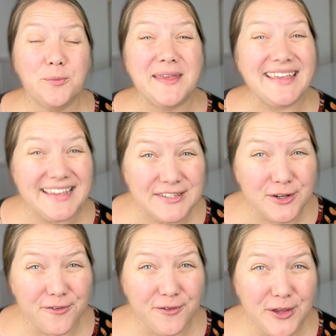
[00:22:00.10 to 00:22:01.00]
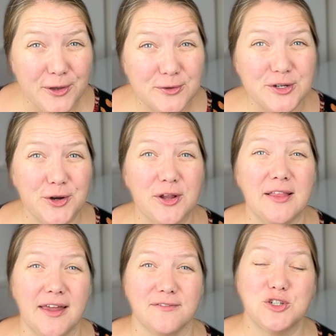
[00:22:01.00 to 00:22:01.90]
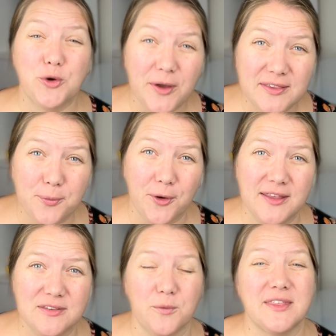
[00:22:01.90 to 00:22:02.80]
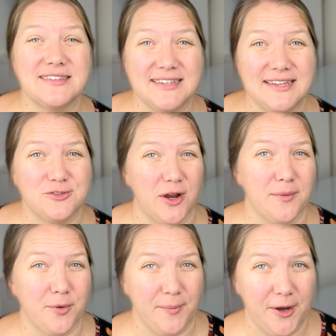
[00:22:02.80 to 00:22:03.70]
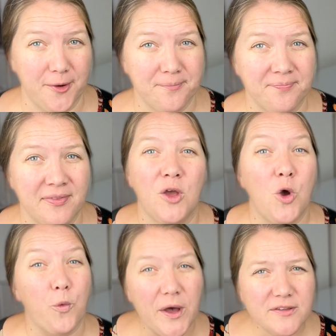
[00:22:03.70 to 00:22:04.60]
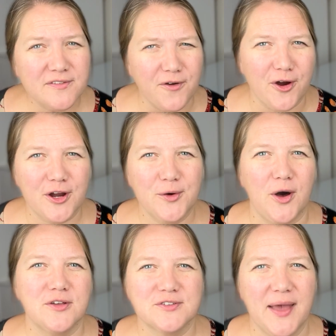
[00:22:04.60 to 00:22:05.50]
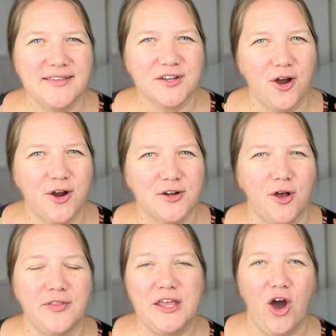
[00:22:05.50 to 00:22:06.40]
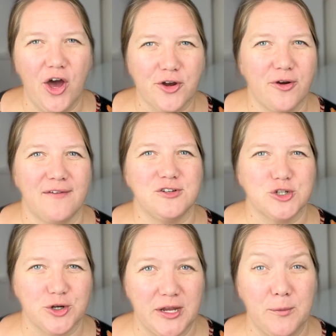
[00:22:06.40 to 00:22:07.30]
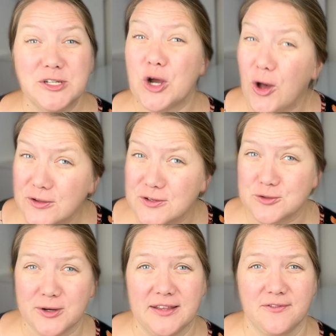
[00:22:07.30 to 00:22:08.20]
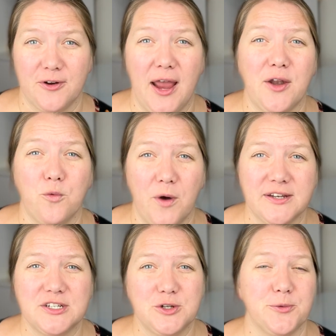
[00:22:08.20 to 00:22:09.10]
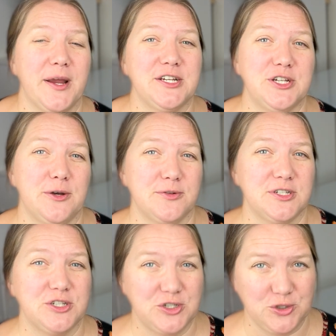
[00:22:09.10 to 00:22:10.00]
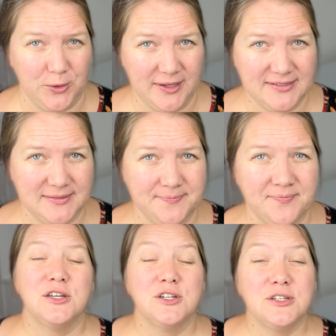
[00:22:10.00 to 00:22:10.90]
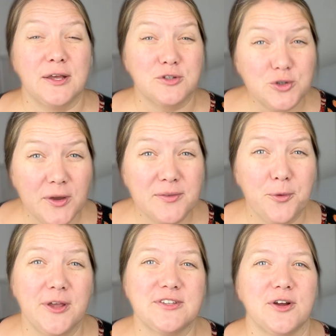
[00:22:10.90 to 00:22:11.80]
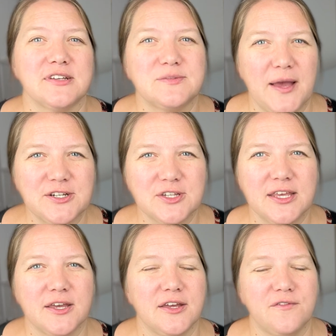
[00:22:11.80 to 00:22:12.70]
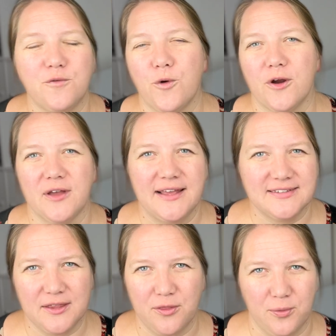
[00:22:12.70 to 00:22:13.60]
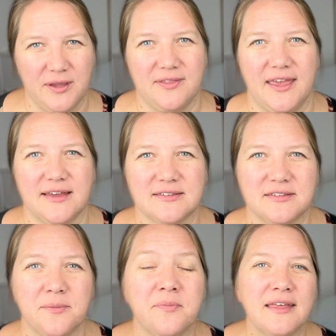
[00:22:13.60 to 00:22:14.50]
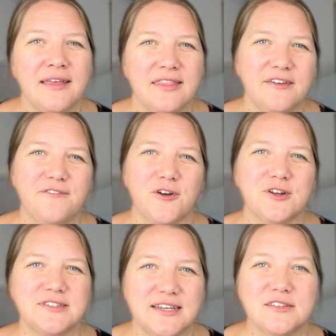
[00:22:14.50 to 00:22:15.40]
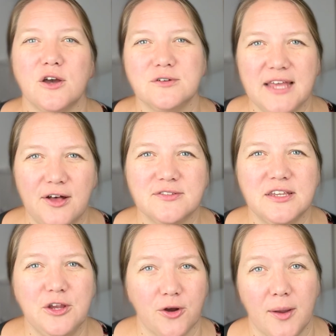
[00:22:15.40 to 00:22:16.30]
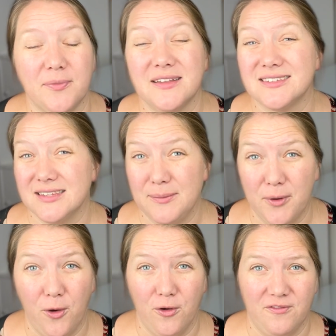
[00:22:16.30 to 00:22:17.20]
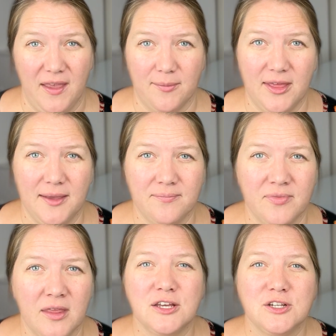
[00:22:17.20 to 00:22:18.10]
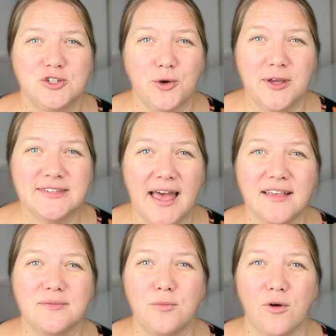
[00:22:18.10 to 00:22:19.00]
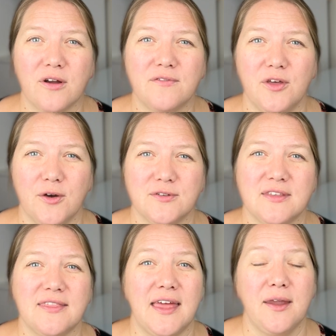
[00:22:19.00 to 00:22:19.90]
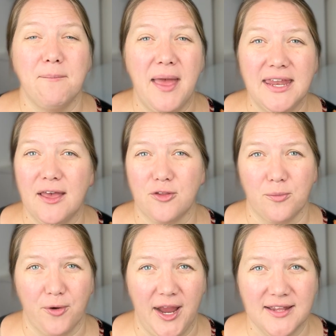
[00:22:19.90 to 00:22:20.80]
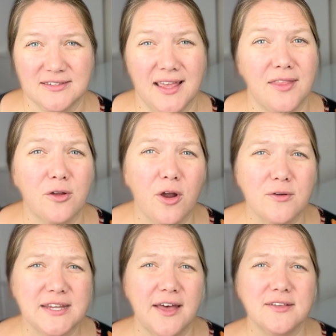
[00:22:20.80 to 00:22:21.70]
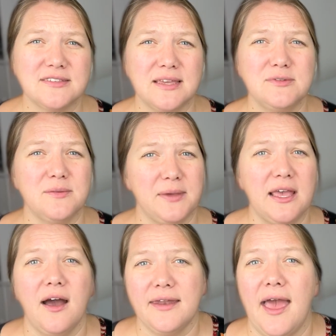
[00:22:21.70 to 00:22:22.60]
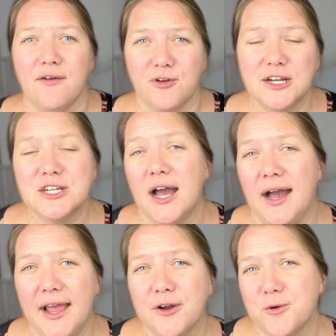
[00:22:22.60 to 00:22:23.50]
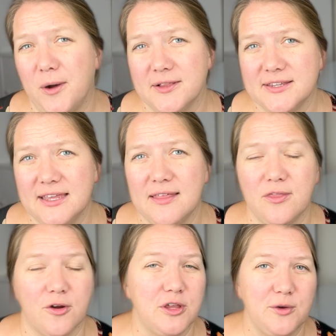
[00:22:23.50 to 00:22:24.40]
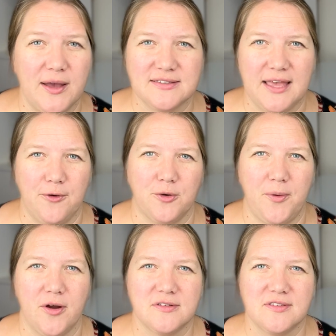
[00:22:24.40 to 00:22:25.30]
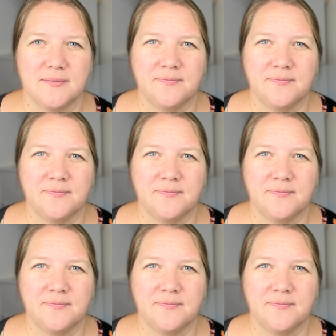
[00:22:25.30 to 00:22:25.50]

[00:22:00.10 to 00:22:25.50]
be easier for you to earn a lot of Choice points with a City Strata Premier. Wells Fargo also has a card called the Autograph Journey, which also transfer at a 1-to-2 ratio to Choice. Now, Choice points are especially good for, I'd say, 3 things. The first is hotels in Europe that sleep a whole family. Choice has more of those than many other brands, and their hotels seem to be, on average, a higher quality than their US counterparts.